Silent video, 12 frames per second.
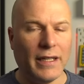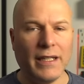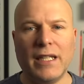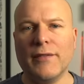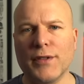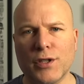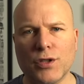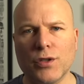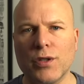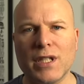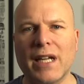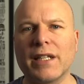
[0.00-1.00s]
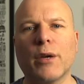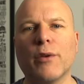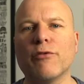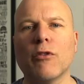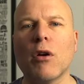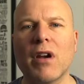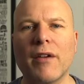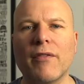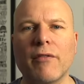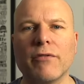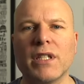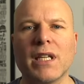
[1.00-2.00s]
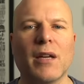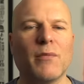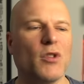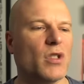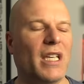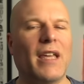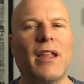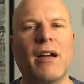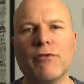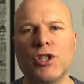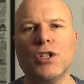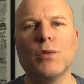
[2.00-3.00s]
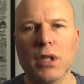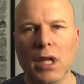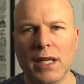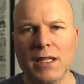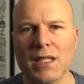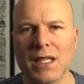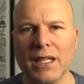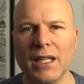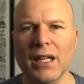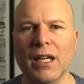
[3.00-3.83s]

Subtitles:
given the choice, I'd go for RF every time just to get that reduced latency